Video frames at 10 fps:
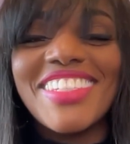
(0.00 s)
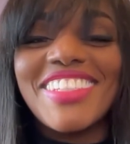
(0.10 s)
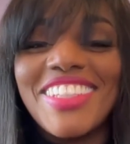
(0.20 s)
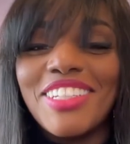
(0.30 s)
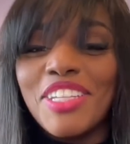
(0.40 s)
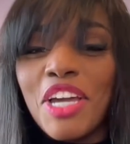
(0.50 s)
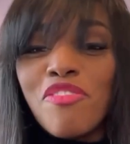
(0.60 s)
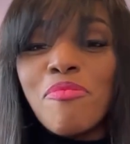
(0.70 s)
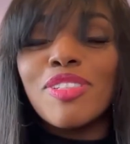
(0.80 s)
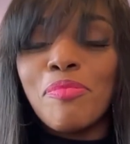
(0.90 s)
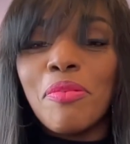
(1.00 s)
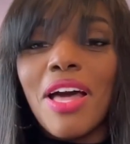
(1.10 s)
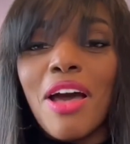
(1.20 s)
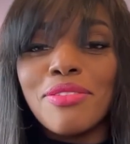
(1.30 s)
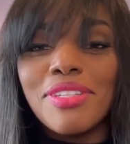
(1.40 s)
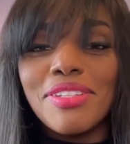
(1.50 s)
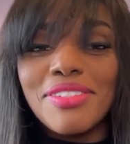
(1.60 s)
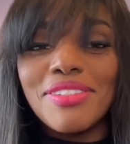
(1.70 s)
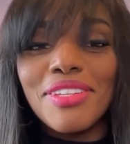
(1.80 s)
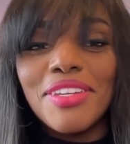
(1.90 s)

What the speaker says: and like they have multiple houses.